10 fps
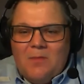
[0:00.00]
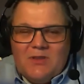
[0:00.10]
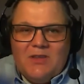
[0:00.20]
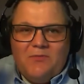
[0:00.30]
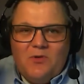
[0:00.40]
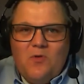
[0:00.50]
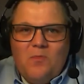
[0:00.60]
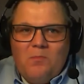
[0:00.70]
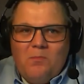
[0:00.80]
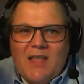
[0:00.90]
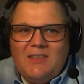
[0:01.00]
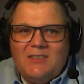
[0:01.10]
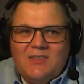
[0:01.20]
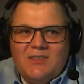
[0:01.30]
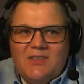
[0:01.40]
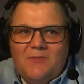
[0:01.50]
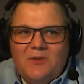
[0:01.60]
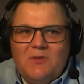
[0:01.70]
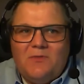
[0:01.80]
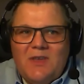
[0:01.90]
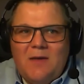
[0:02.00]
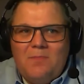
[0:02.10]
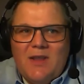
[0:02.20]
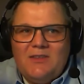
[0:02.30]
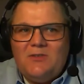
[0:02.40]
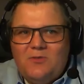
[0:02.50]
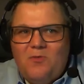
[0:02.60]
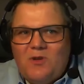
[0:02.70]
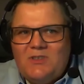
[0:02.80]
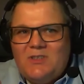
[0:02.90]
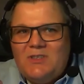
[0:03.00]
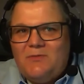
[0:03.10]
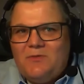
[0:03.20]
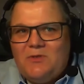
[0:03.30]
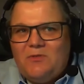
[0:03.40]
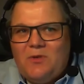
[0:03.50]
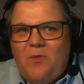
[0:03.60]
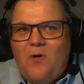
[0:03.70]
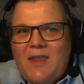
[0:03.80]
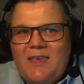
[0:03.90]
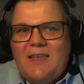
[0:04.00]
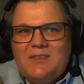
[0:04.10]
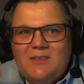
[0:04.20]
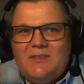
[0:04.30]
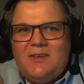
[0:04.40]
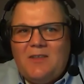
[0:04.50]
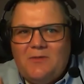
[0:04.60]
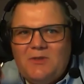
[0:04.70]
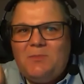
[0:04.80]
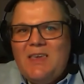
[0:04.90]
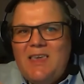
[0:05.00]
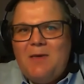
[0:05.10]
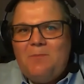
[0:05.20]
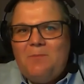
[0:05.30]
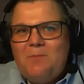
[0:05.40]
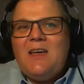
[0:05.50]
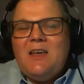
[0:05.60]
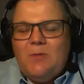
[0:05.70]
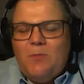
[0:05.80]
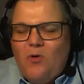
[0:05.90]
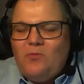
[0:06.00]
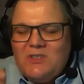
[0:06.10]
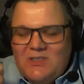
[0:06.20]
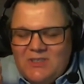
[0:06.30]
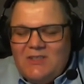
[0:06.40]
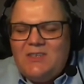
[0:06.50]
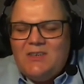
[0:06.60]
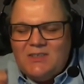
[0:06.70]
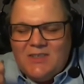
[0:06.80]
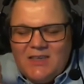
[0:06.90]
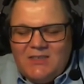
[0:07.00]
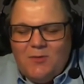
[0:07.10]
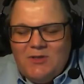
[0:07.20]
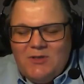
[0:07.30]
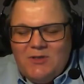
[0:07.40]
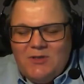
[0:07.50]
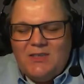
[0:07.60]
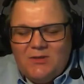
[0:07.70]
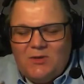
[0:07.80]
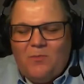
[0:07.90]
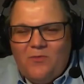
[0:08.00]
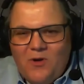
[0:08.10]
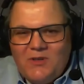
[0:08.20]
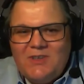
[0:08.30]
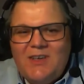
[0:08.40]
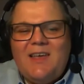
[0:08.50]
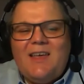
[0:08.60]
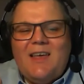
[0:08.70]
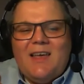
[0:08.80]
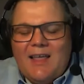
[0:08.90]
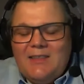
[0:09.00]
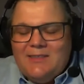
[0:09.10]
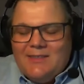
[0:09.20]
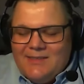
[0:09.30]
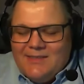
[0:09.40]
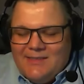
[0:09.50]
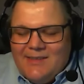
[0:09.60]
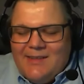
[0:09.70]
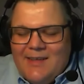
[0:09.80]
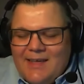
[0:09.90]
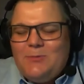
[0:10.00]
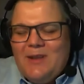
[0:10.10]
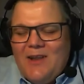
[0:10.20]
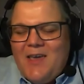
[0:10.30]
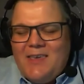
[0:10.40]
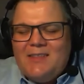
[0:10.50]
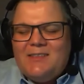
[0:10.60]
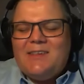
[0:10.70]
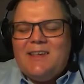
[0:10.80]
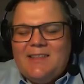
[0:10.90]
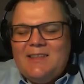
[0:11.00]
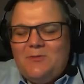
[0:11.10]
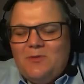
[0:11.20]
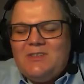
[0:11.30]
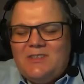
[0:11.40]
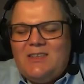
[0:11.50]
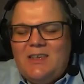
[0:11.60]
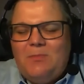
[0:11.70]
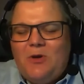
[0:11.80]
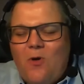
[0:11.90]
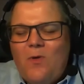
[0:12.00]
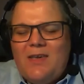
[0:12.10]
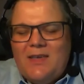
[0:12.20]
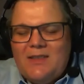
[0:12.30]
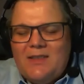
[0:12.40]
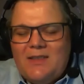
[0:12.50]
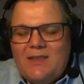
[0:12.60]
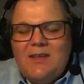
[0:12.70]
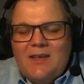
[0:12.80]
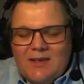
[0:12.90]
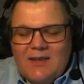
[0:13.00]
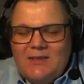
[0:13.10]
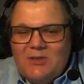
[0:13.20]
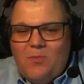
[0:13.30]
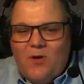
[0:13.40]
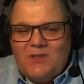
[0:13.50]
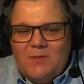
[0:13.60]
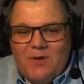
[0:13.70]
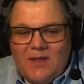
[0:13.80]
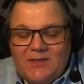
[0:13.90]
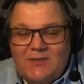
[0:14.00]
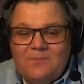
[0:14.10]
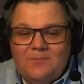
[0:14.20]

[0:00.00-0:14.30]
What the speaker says: But if you match the stiffness of the implant towards the stiffness of the bone and you get this kind of springy implant, the bone will still see a stress, it will still see some force, and it will like it, and it will keep growing and really support the implant.